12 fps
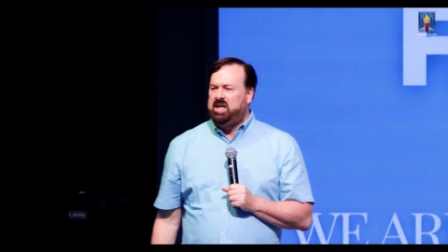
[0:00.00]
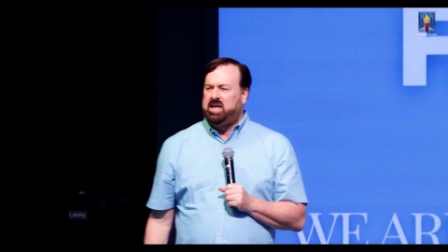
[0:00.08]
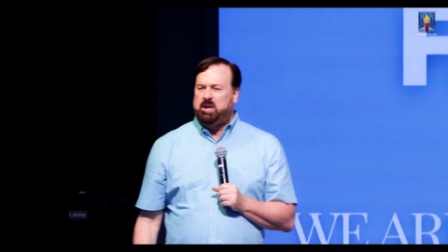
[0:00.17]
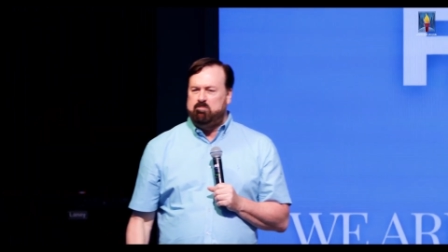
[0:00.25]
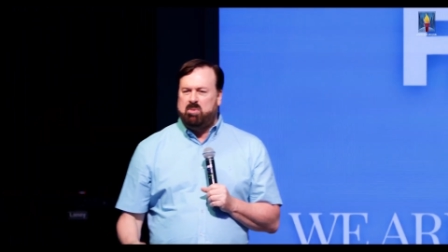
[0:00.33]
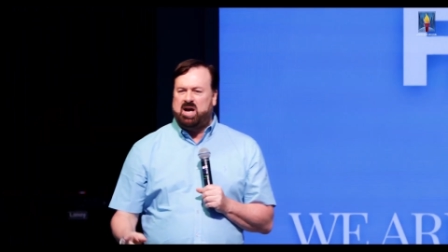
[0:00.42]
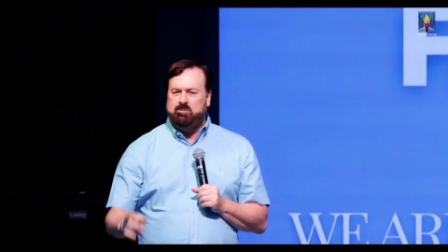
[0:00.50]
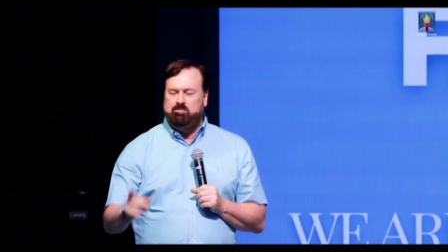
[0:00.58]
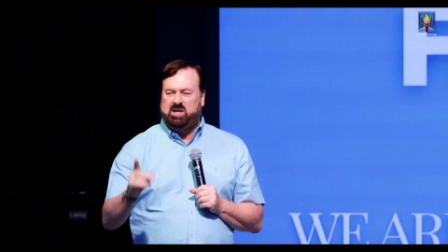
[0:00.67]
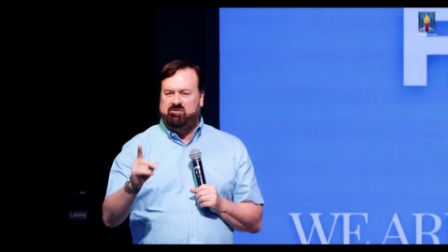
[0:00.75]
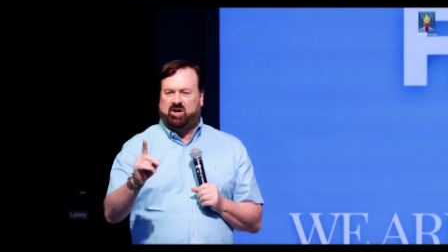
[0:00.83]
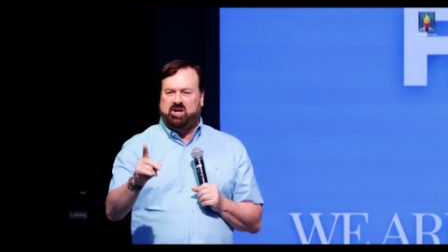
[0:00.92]
it might
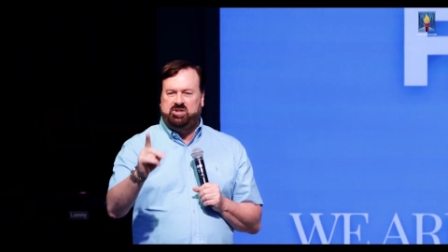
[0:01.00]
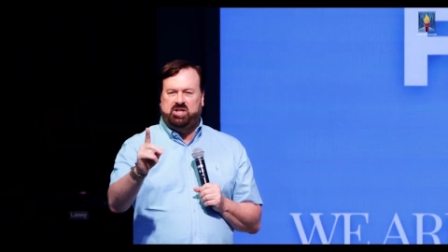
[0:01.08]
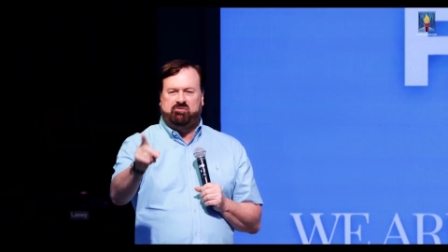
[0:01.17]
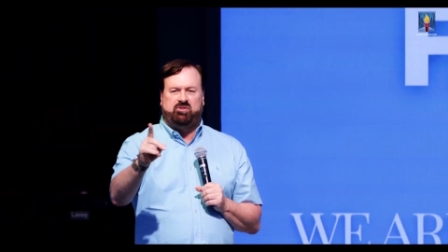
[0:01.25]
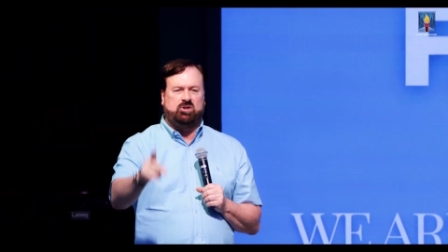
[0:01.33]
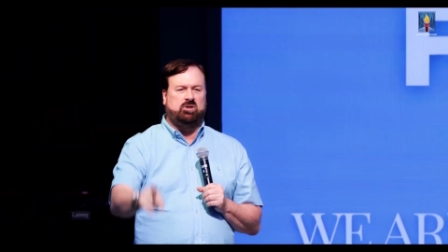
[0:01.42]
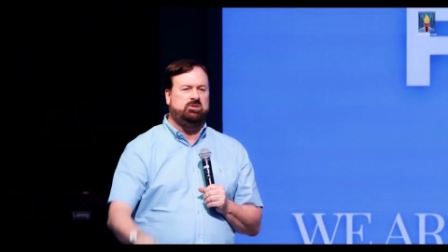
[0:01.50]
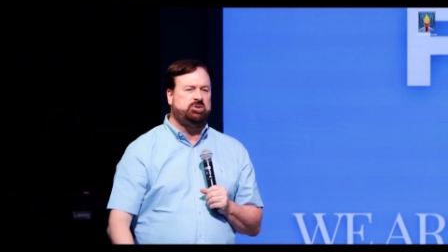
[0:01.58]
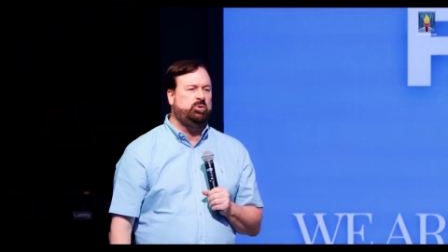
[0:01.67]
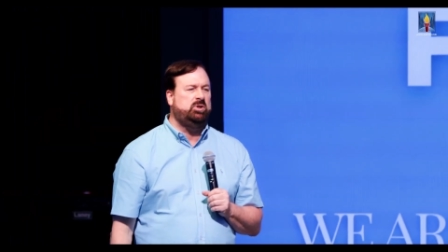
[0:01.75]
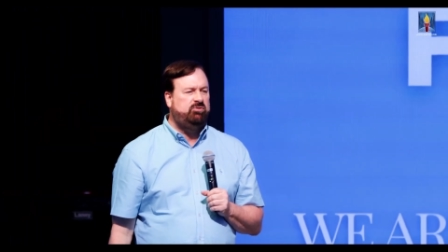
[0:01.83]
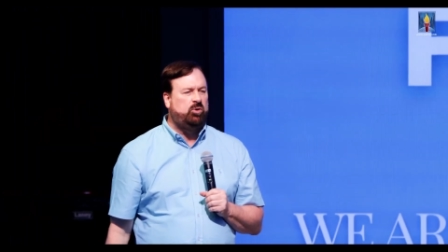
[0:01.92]
be very difficult
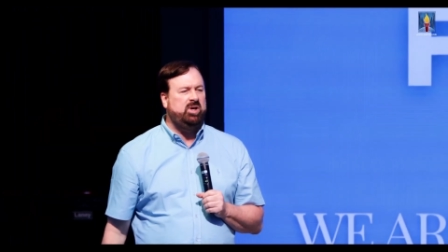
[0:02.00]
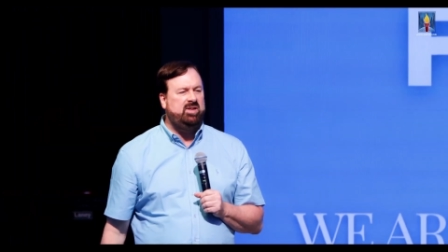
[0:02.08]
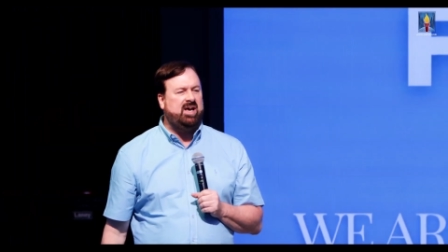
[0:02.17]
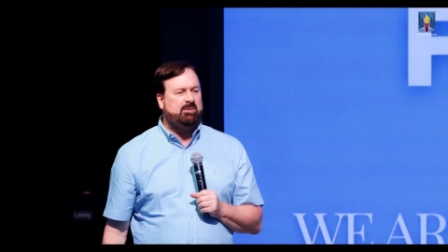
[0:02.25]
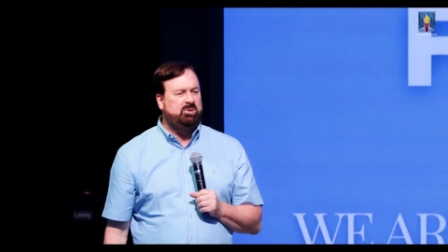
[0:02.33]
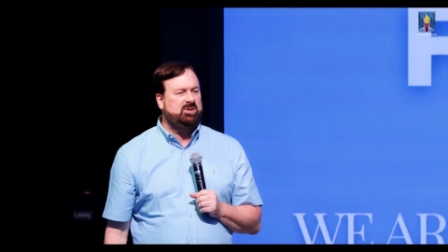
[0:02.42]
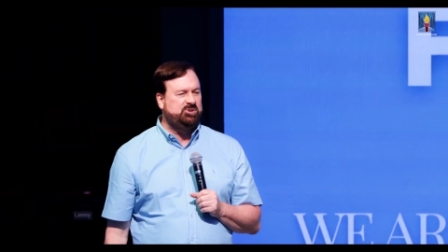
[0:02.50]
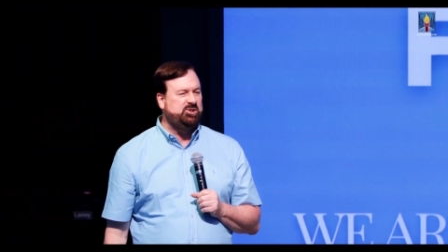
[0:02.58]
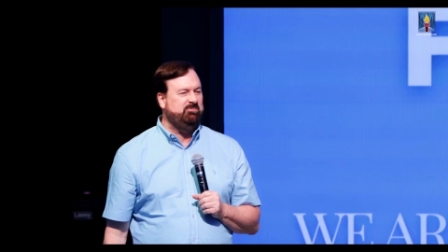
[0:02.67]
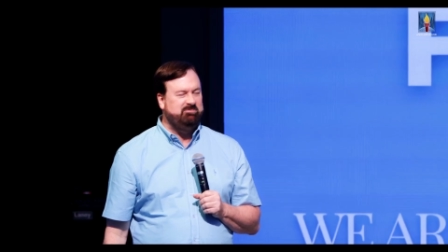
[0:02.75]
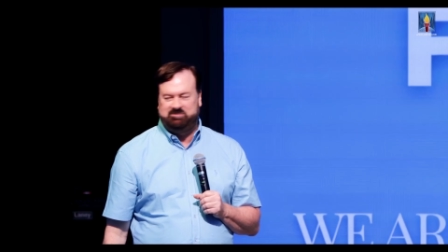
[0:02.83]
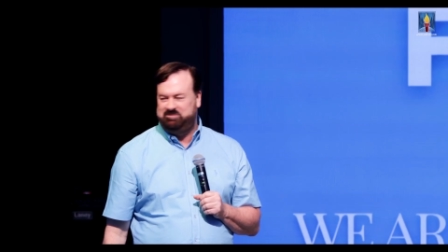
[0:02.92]
to avoid that person.